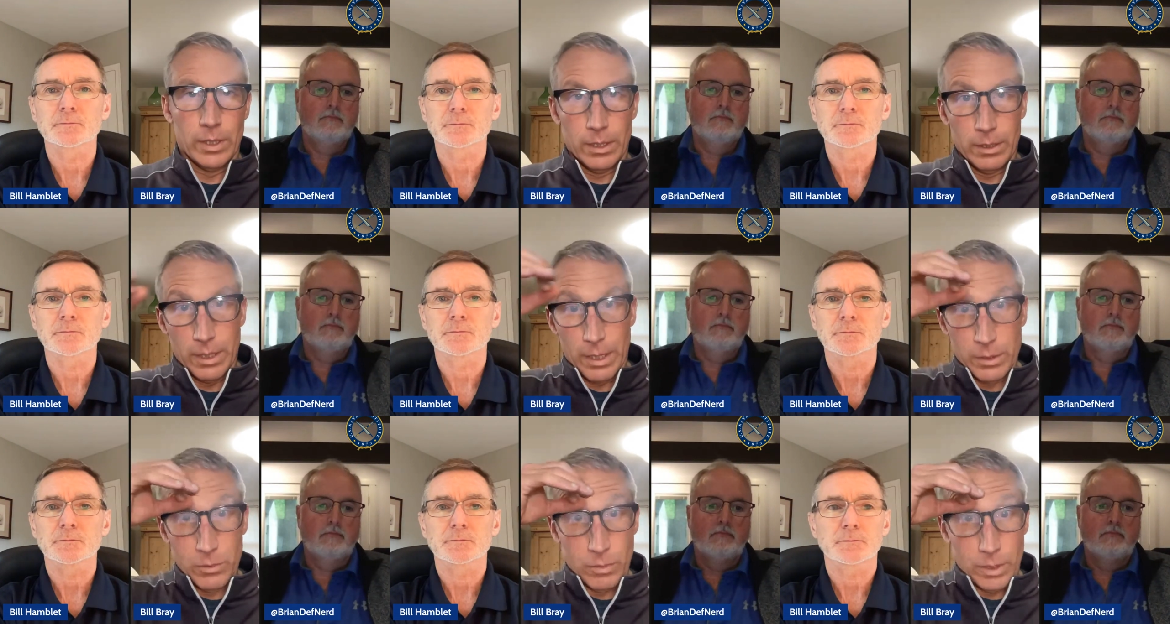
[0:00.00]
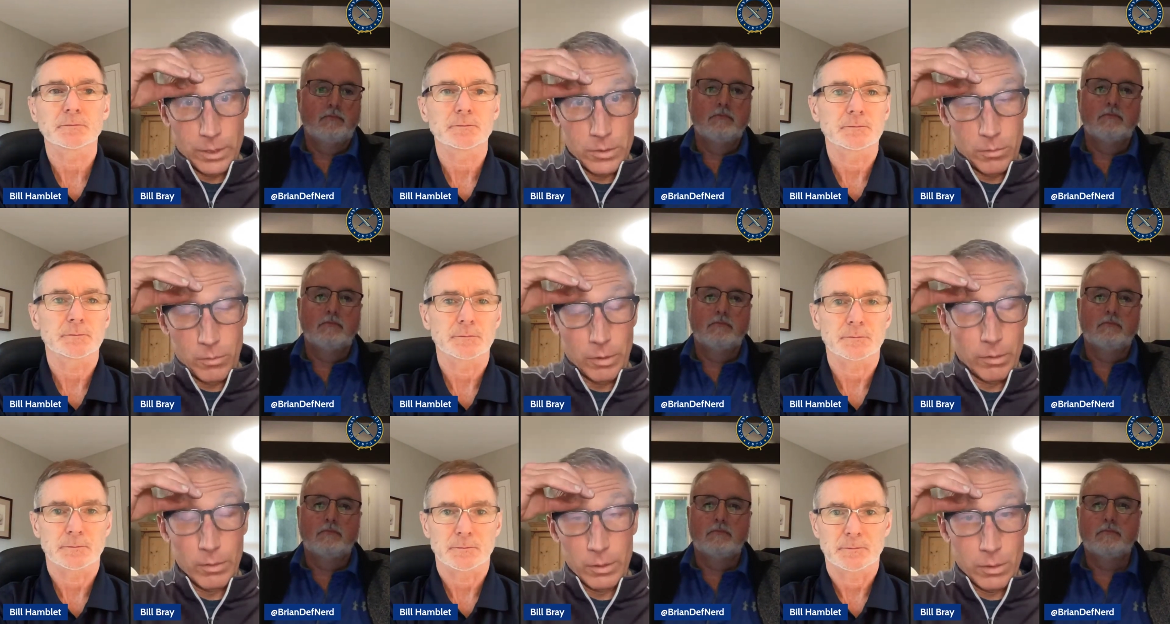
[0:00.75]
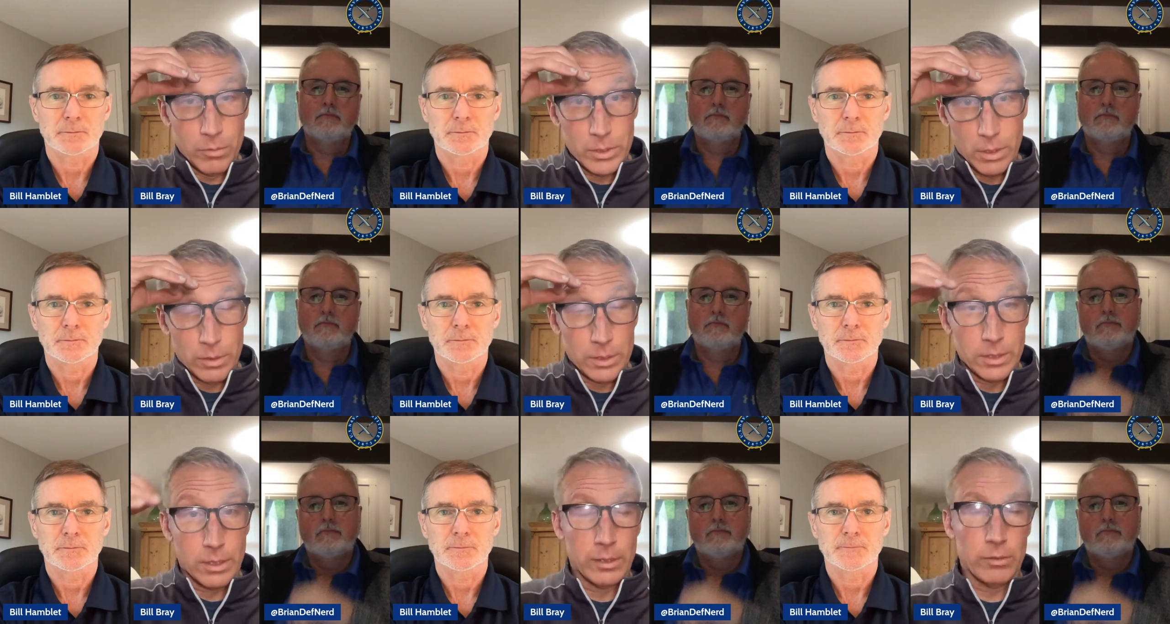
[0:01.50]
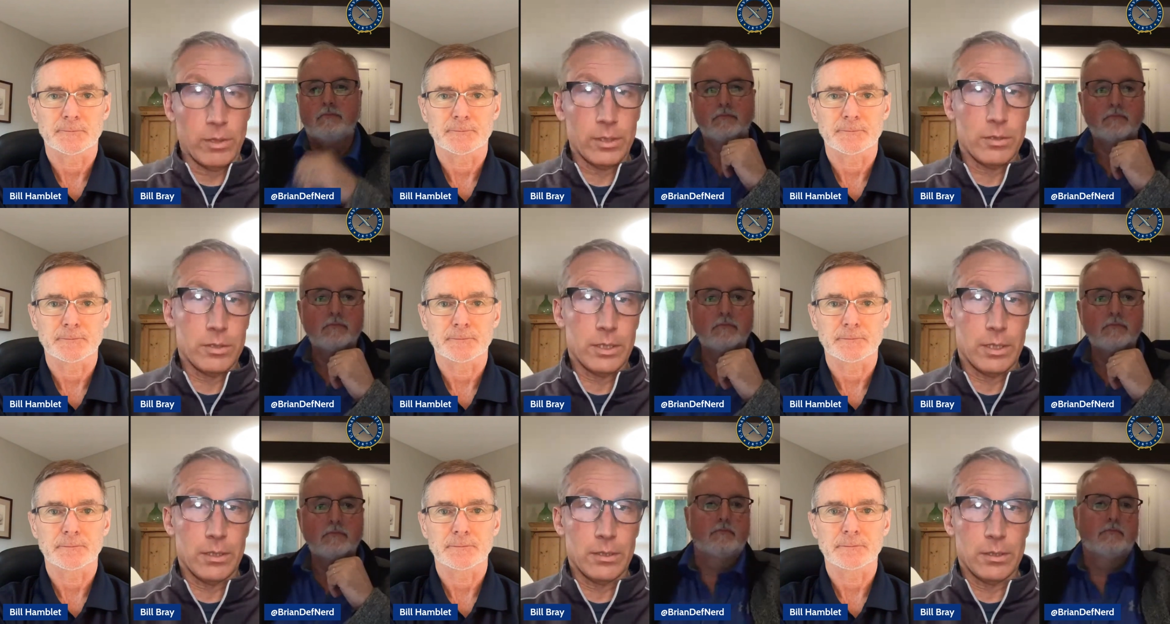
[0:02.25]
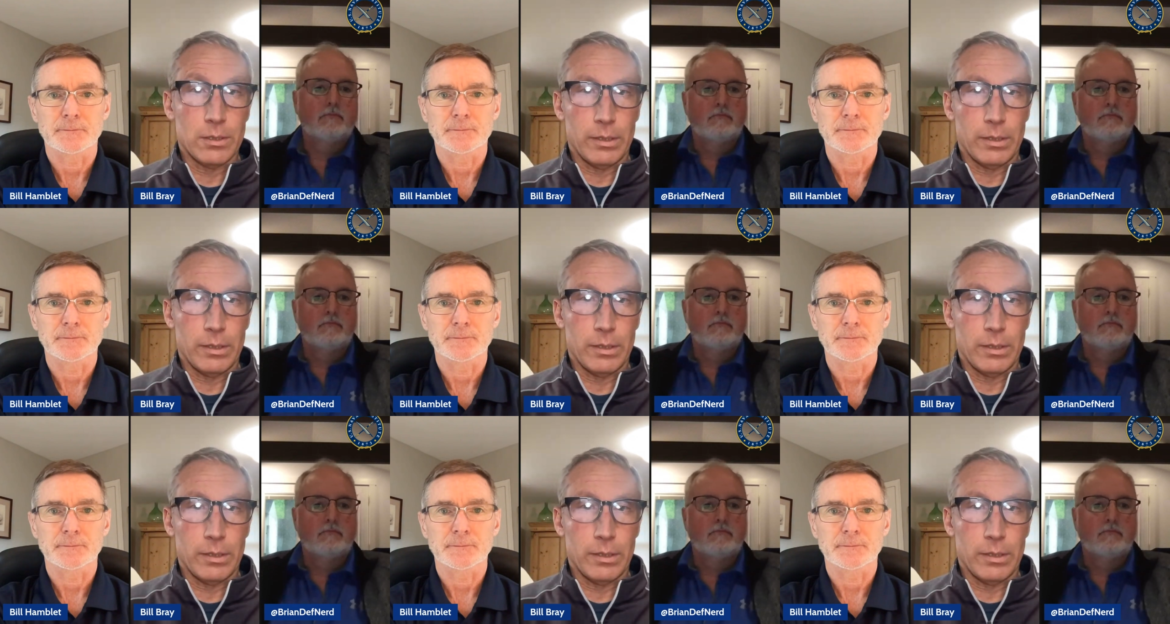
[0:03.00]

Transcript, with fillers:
Speaker 1: a annual ex- or the Coast Guard does an annual exercise.